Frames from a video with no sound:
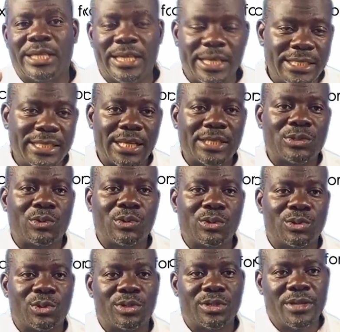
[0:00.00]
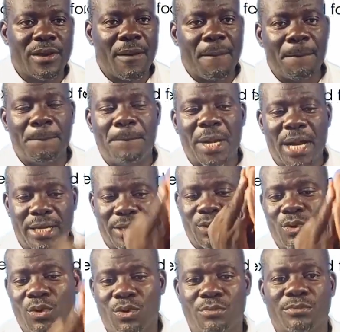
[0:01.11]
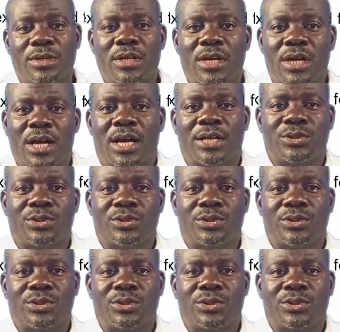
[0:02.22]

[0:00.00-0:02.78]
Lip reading: get that cotton back home to